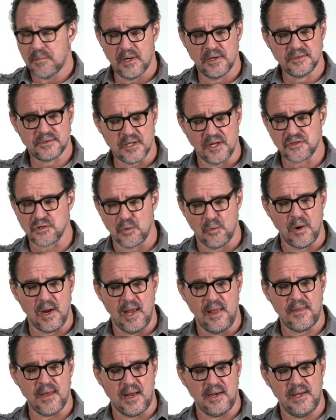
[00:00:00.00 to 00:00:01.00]
but in such a
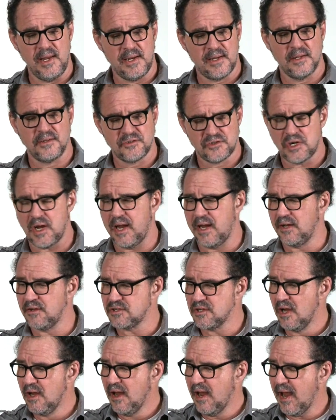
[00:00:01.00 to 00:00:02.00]
way that he can
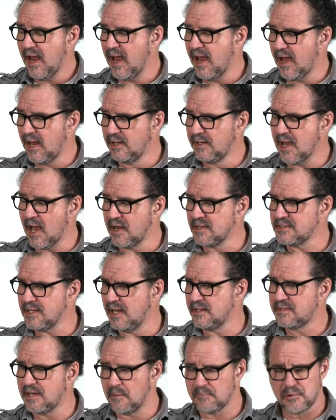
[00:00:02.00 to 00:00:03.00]
change. And God is
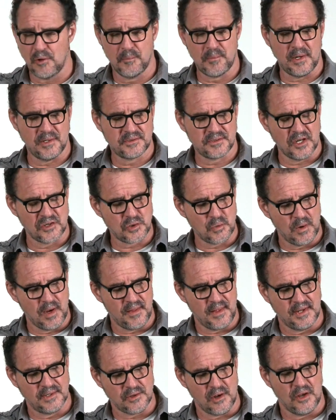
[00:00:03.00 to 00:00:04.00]
atemporal, but in such a way
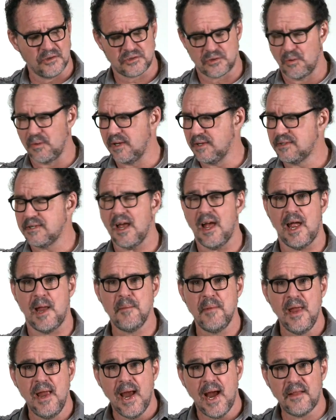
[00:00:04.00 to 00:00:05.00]
that he's also in
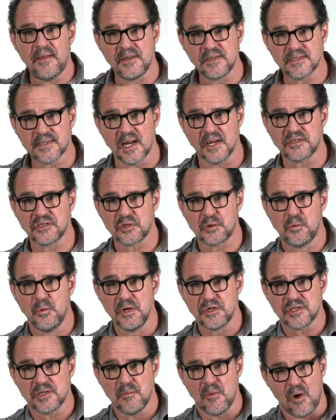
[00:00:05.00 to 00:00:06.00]
time. And they just kind of
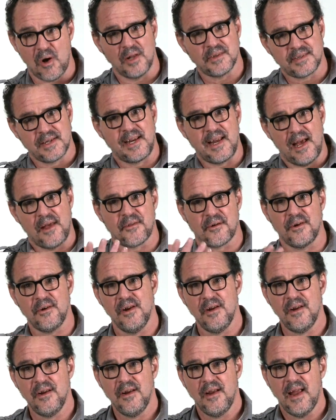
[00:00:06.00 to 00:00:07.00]
squish them all together
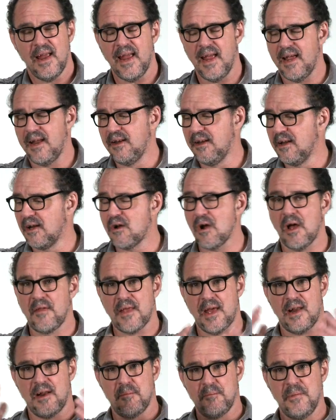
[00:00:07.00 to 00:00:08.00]
and they call
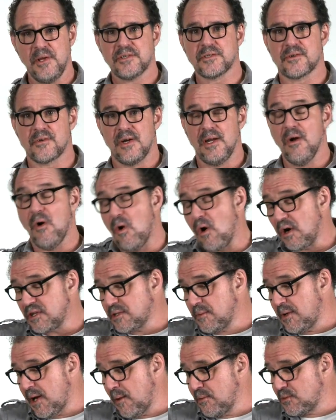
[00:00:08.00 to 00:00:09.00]
that a mystery. Or
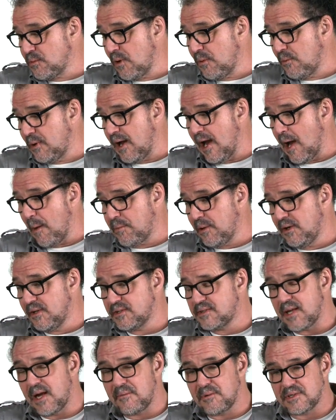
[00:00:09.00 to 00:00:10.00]
sometimes what would happen
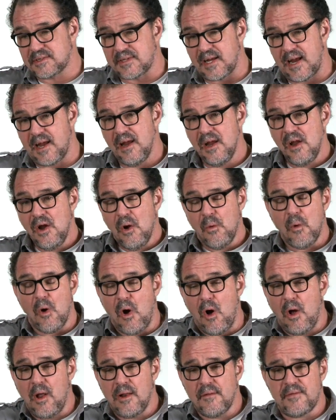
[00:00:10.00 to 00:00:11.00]
is they would say, well,
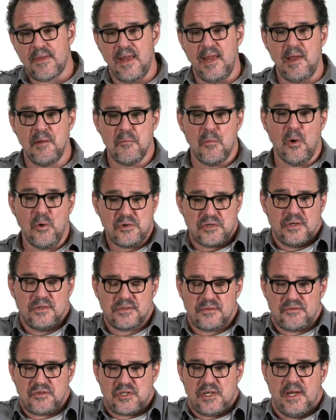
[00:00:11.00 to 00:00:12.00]
all of the
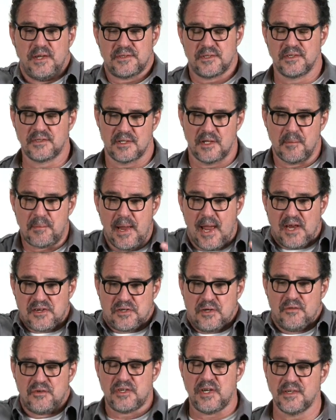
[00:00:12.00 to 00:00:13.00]
emotions of Jesus and the
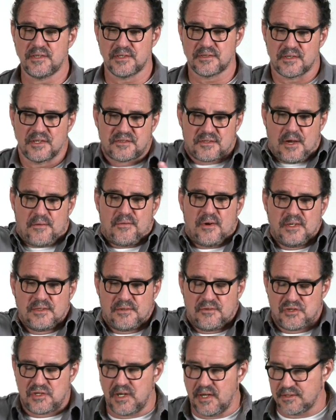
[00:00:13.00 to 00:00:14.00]
passion of Jesus, the sufferings
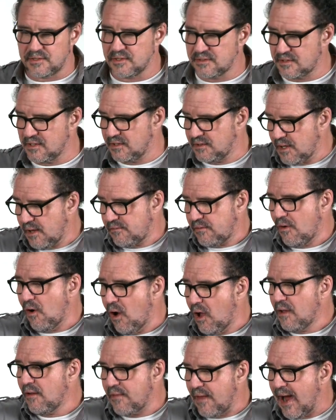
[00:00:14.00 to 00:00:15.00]
of Jesus, the love of
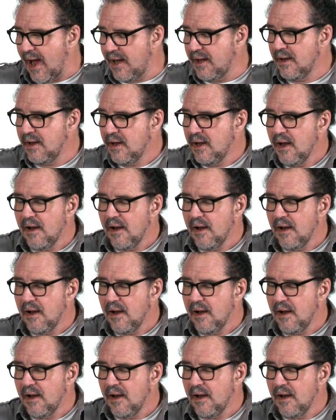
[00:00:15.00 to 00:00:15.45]
all of that